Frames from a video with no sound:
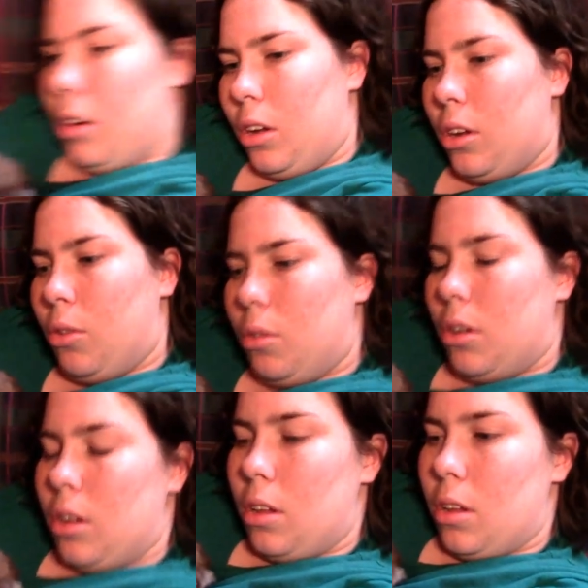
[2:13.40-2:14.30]
ago.
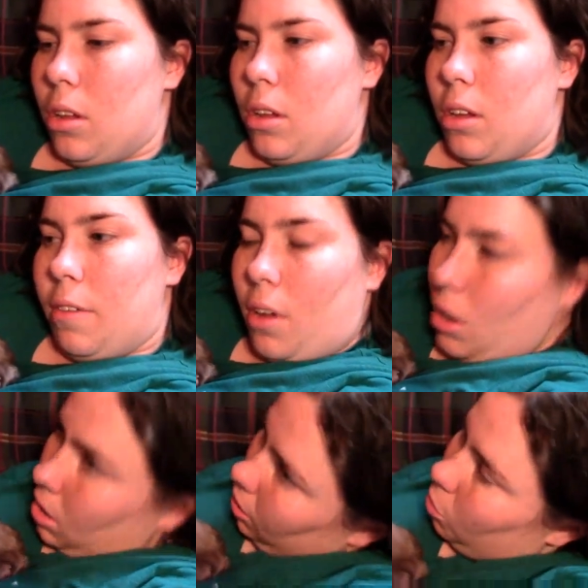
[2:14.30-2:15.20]
I finally
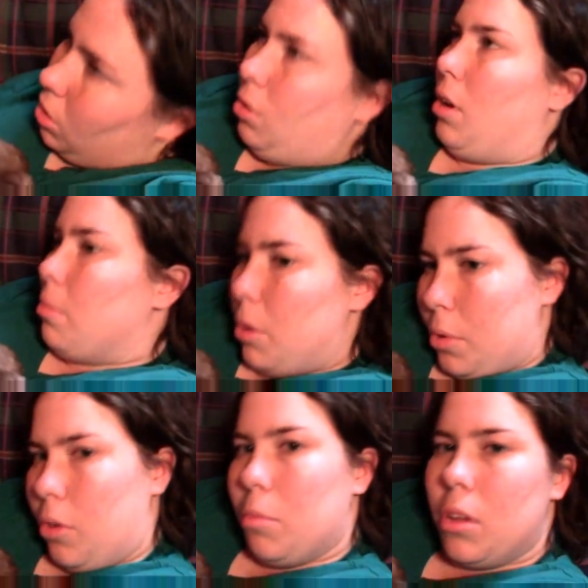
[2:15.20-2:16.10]
kicked Riddler around my
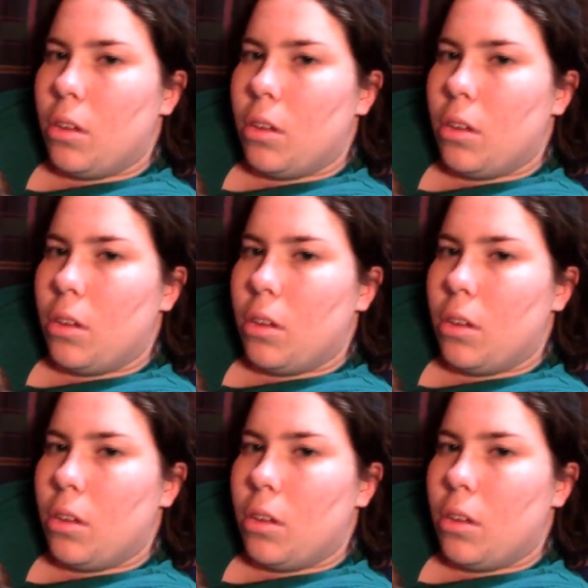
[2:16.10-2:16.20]
room.